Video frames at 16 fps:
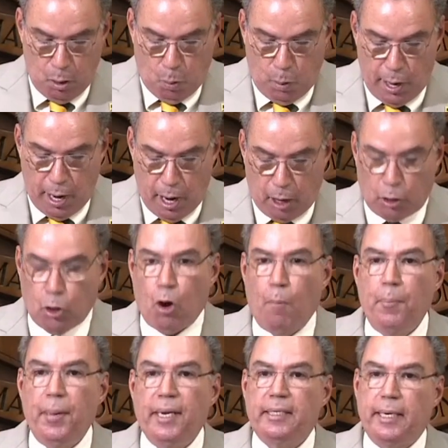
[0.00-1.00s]
We are
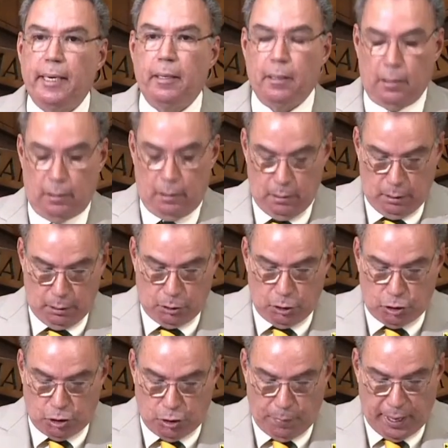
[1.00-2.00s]
committed
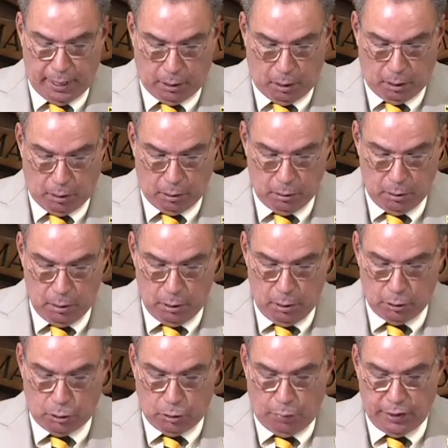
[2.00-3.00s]
to Jamaica
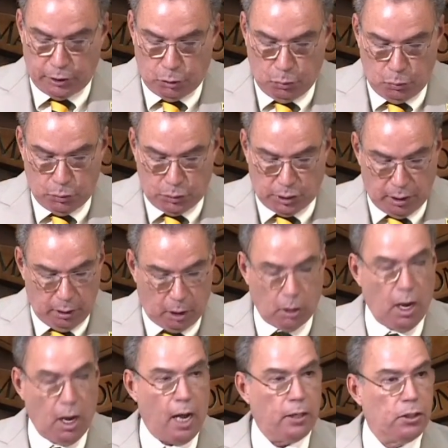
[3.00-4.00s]
to reducing the
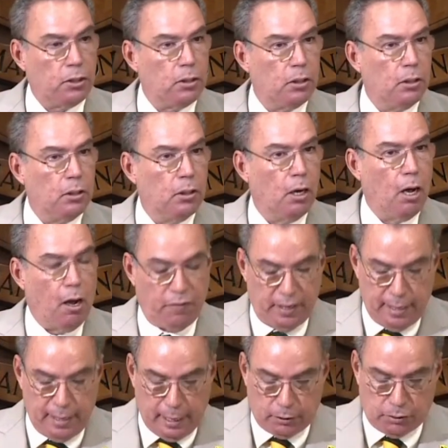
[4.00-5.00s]
cost of
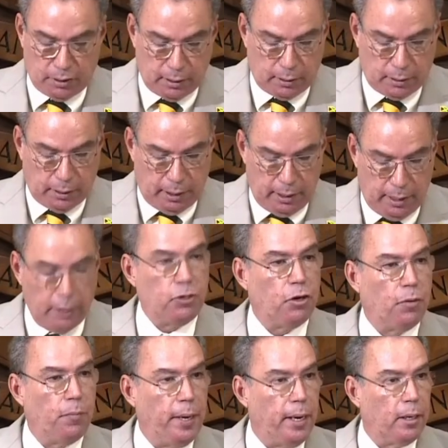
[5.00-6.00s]
electricity in
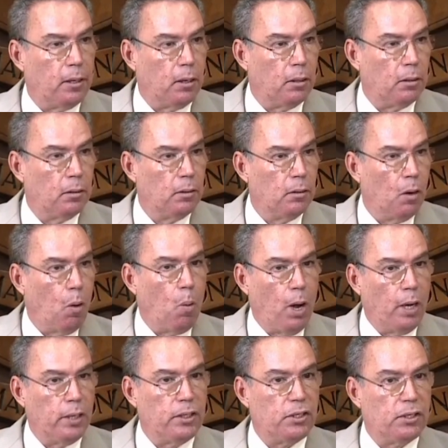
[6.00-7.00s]
Jamaica
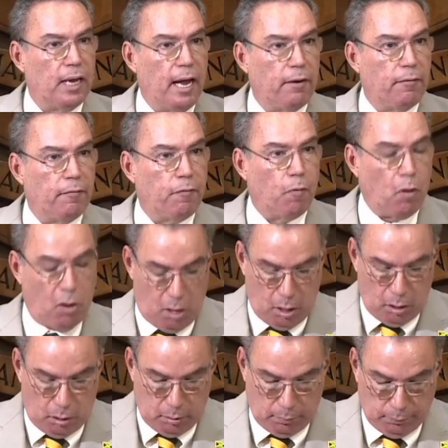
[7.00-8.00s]
once and for
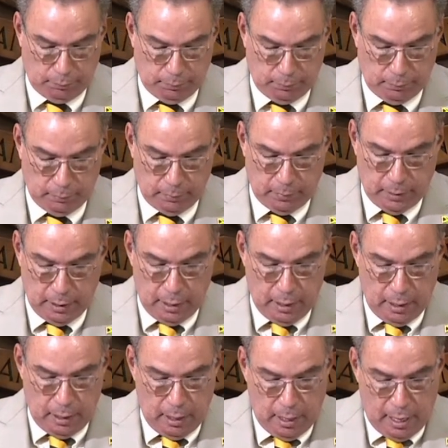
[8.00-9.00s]
all.
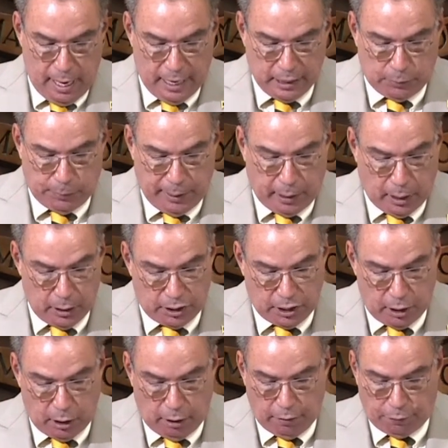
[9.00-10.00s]
As we
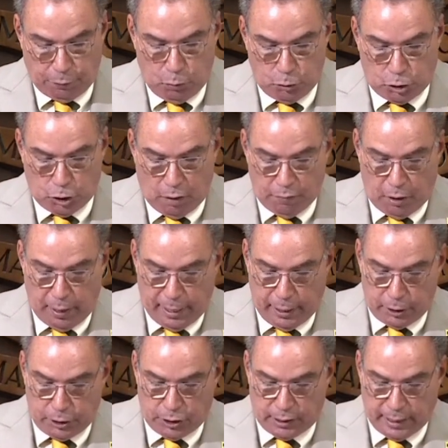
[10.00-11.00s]
consider the future of our
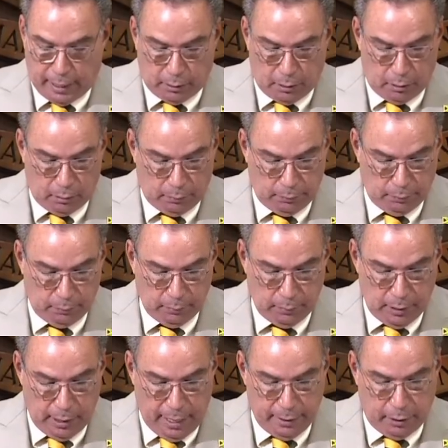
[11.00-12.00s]
energy sector
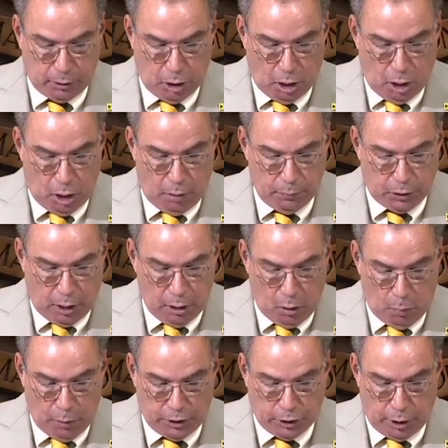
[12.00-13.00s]
and the terms
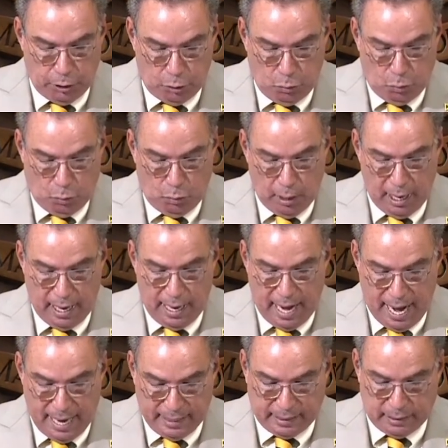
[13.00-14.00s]
under which a new
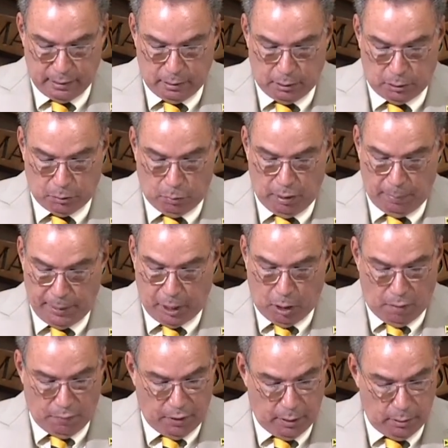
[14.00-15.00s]
license will be
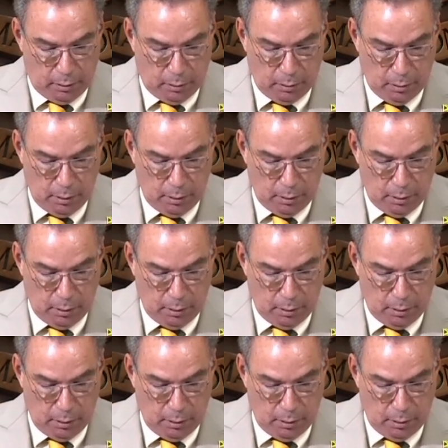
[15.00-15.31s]
governed,